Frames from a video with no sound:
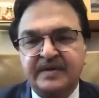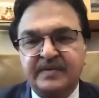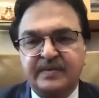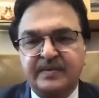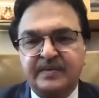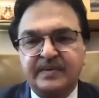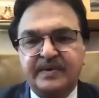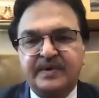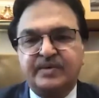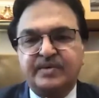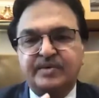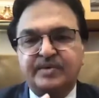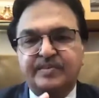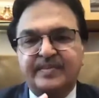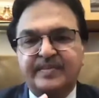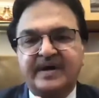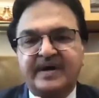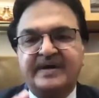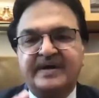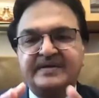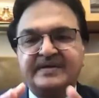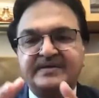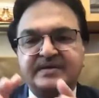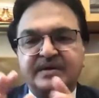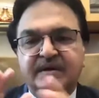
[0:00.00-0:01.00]
we could
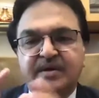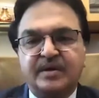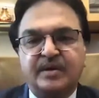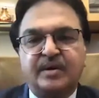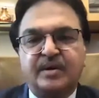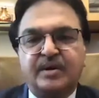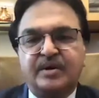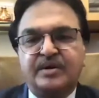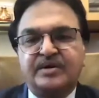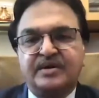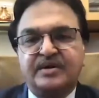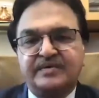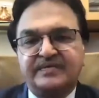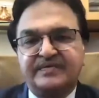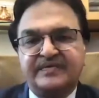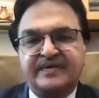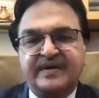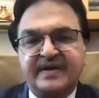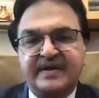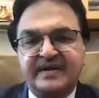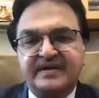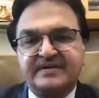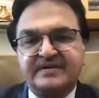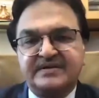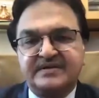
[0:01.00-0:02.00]
manage a lot of
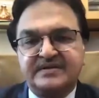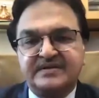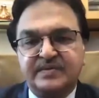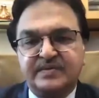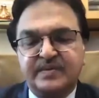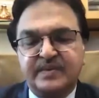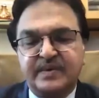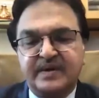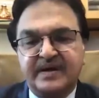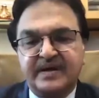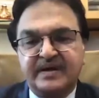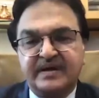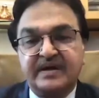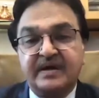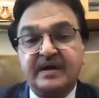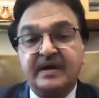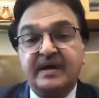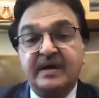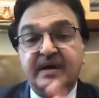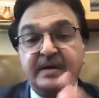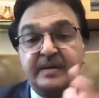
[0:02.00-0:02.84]
cases when